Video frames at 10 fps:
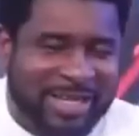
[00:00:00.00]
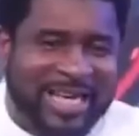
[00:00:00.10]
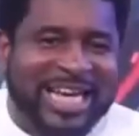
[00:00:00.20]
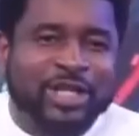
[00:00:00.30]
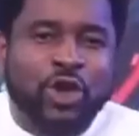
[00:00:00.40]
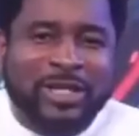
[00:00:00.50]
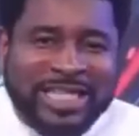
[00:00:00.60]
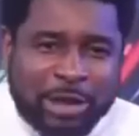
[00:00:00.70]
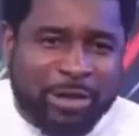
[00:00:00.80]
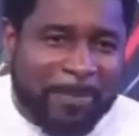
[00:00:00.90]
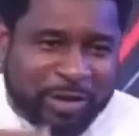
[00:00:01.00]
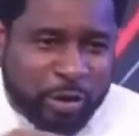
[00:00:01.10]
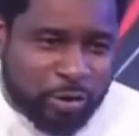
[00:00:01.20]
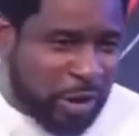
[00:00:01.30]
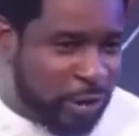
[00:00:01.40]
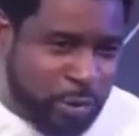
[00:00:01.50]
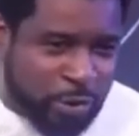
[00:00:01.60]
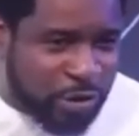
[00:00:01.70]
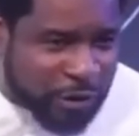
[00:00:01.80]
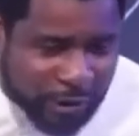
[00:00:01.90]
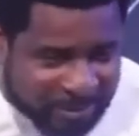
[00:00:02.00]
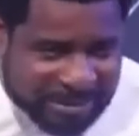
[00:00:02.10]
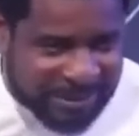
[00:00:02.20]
It's your sexual passion talking to you, it's not something.